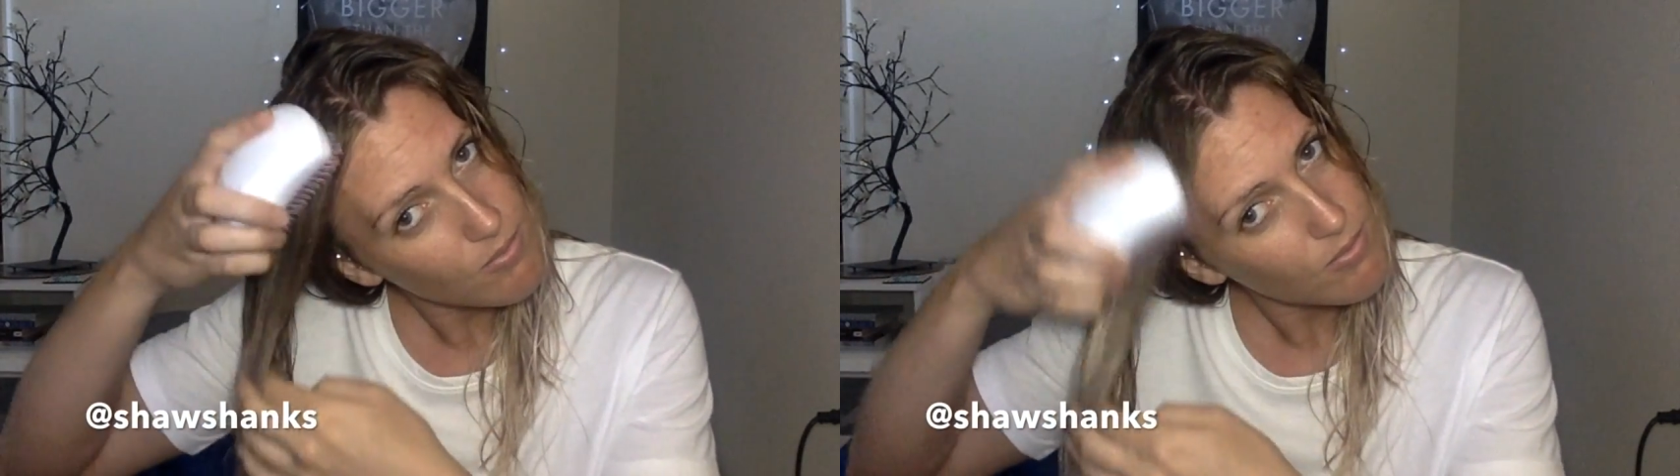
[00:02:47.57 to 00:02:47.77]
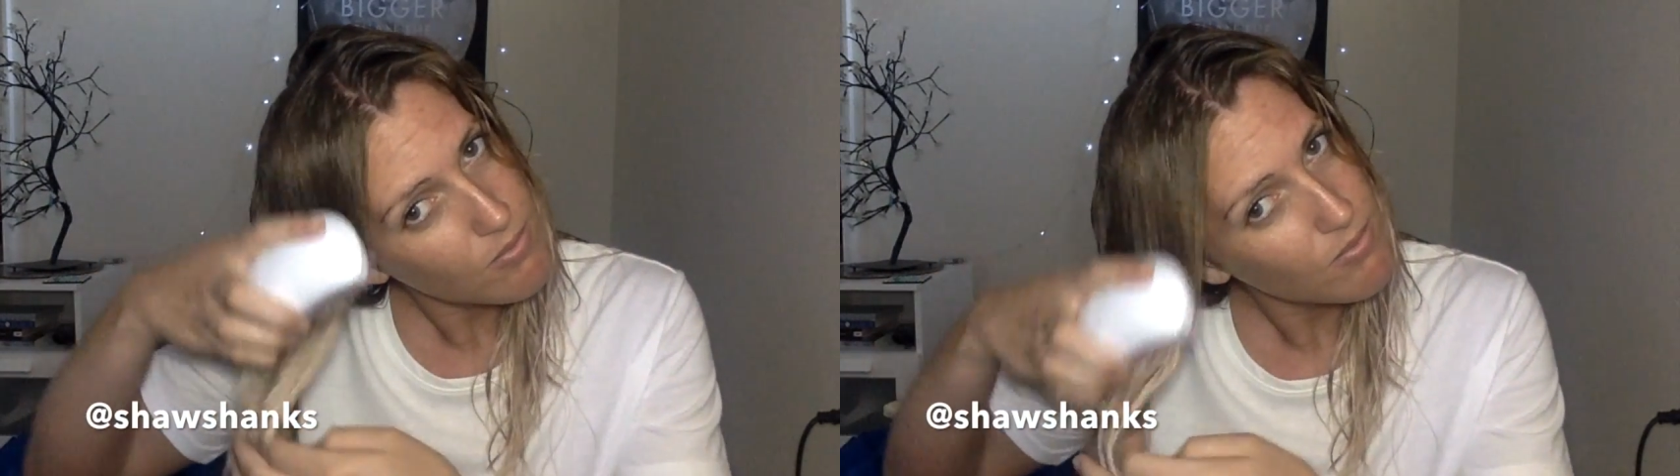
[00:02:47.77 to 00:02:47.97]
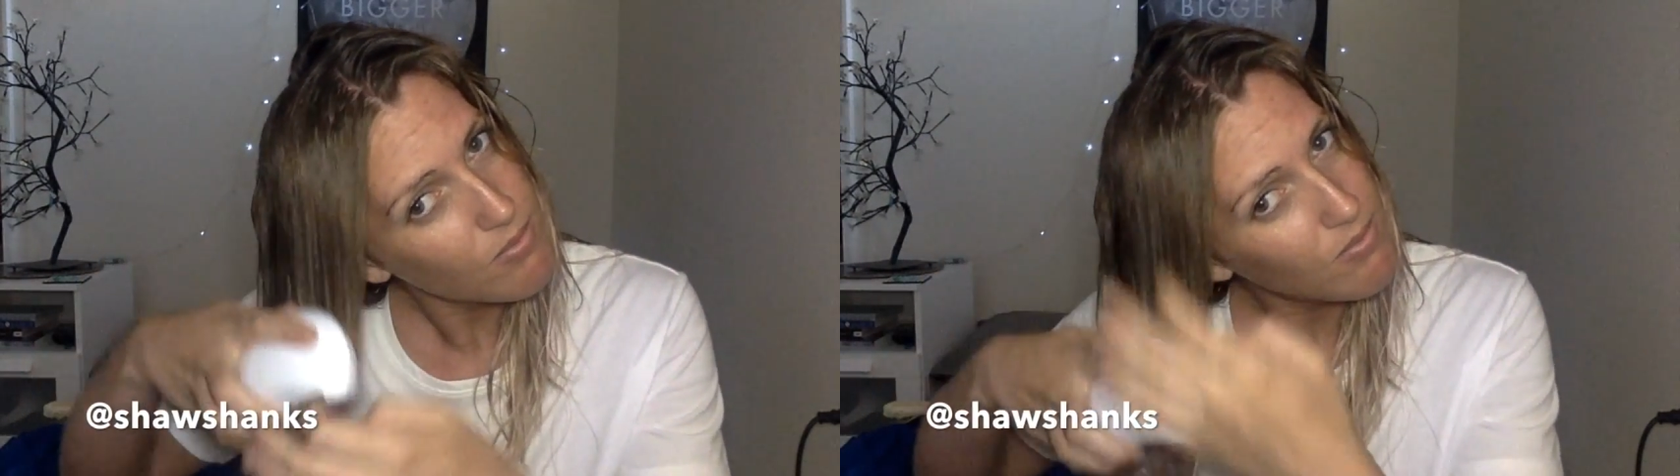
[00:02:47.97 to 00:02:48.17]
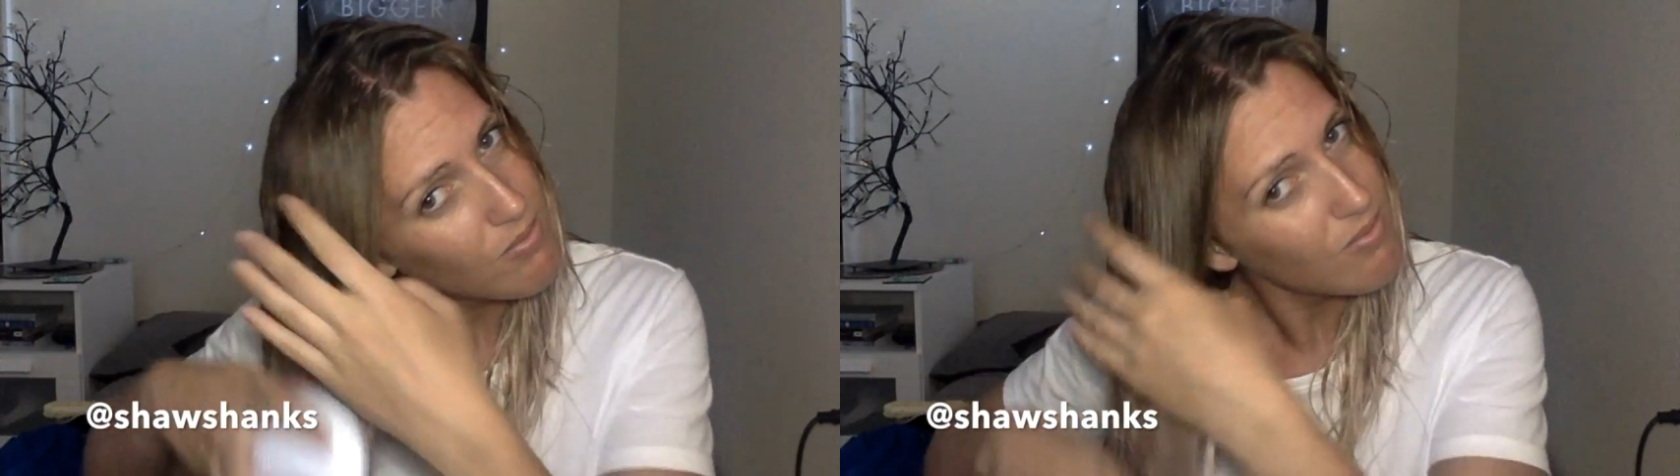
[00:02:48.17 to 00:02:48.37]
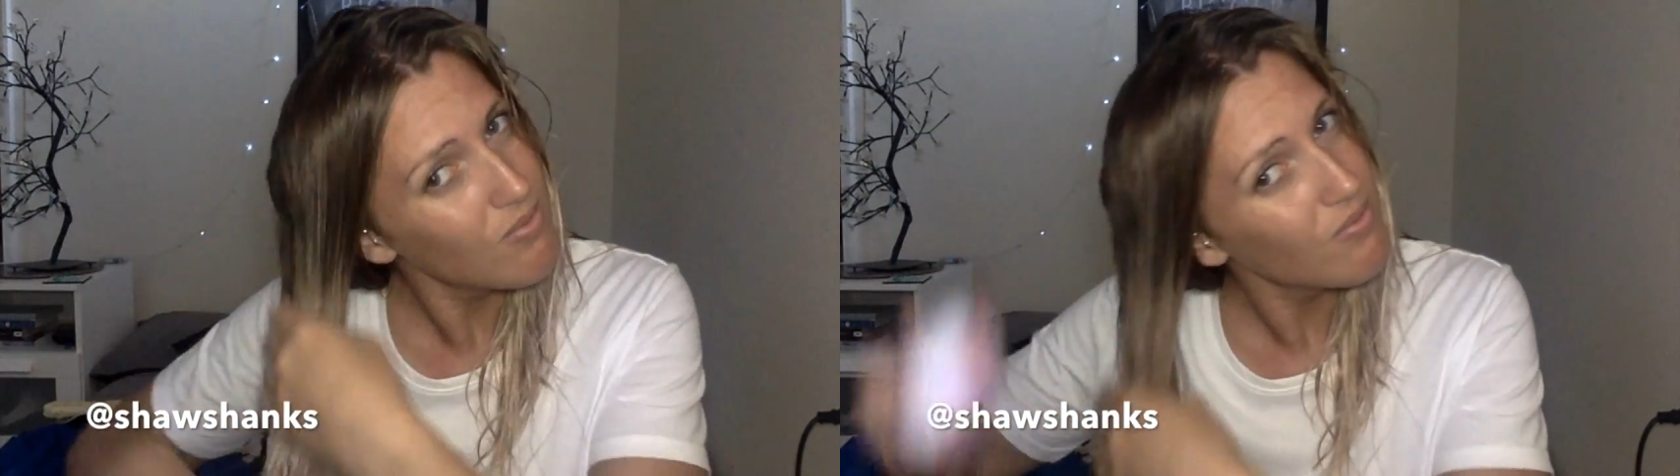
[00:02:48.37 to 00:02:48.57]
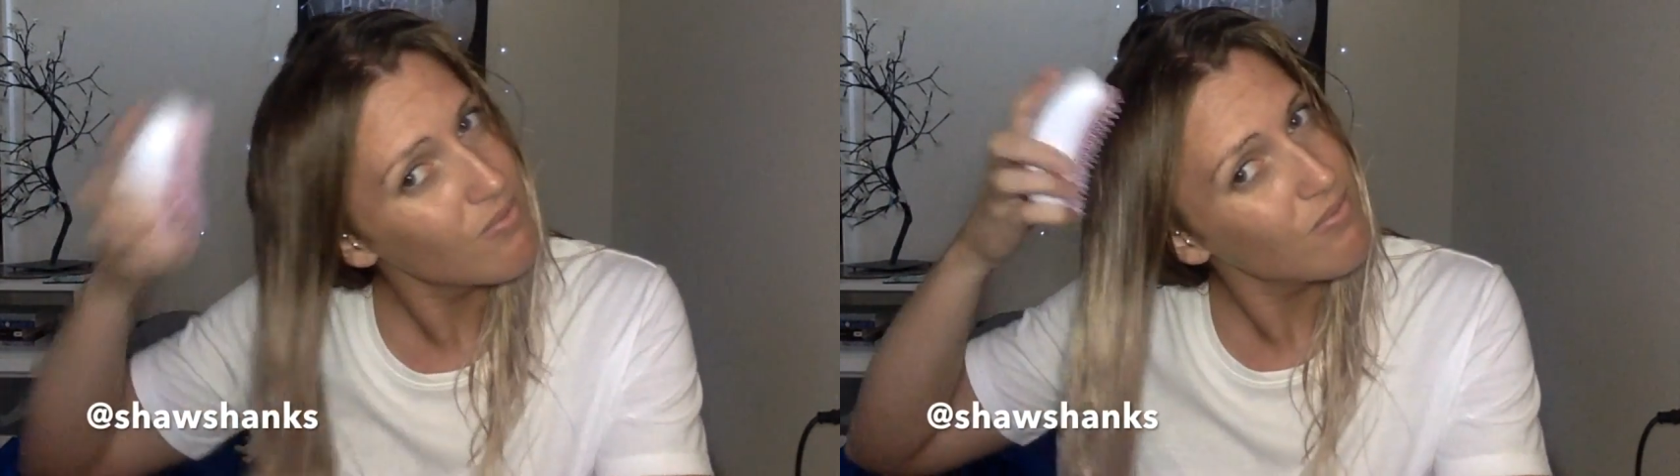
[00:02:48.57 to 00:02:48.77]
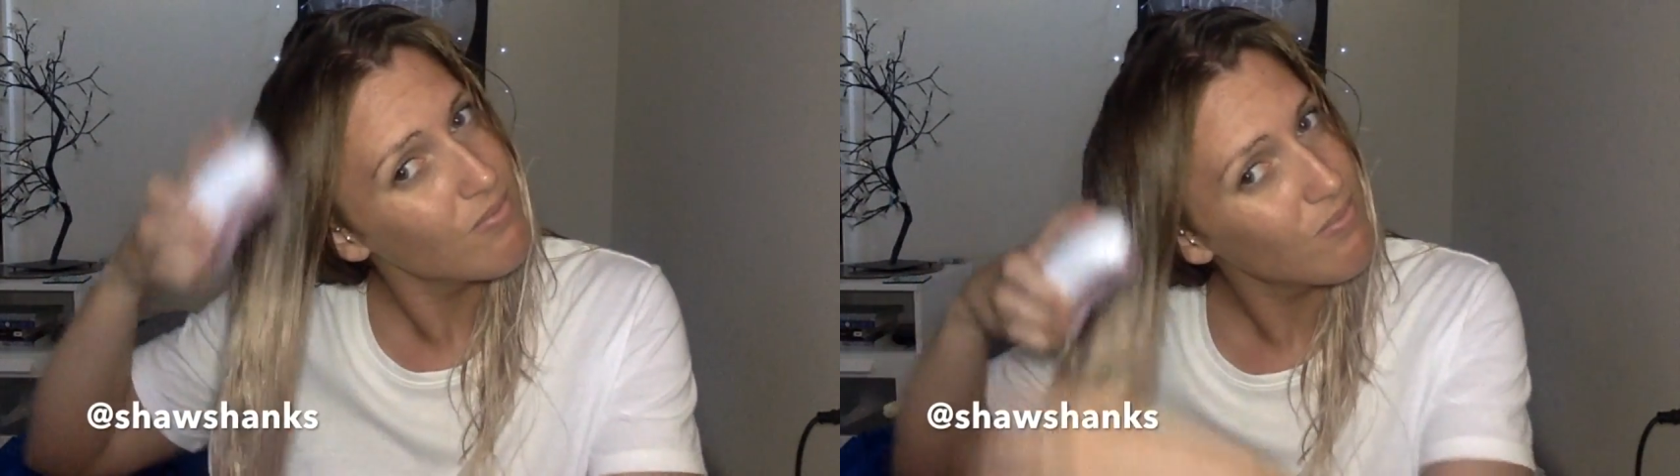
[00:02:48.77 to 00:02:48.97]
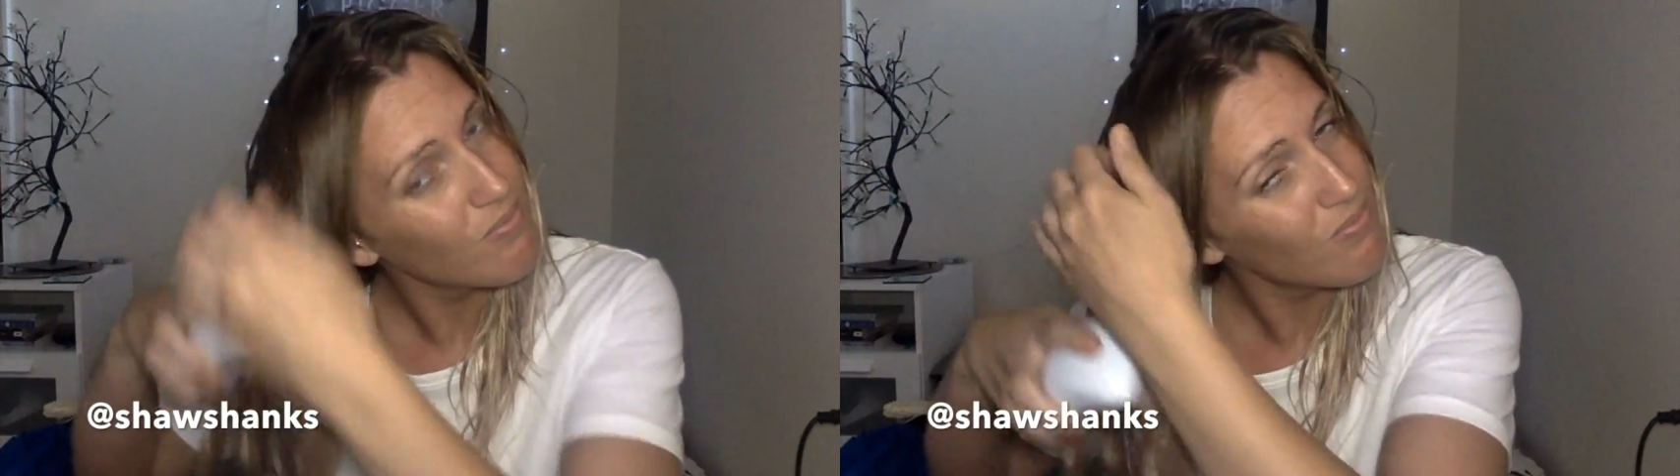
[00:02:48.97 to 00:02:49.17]
because this always
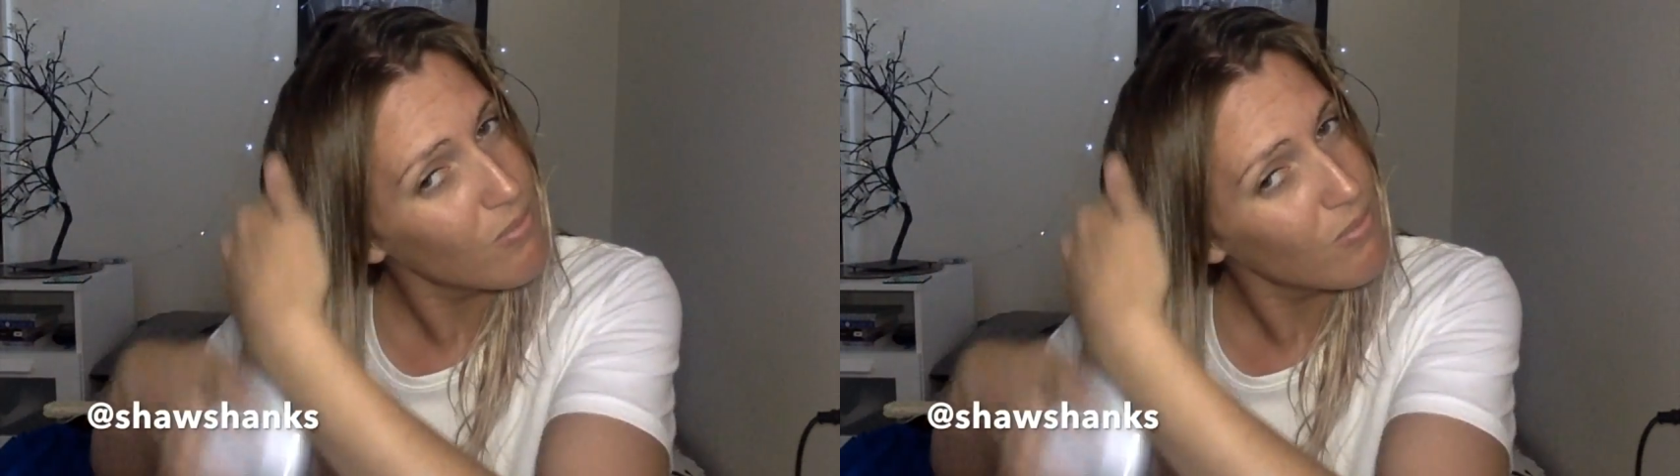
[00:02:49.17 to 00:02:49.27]
hurts a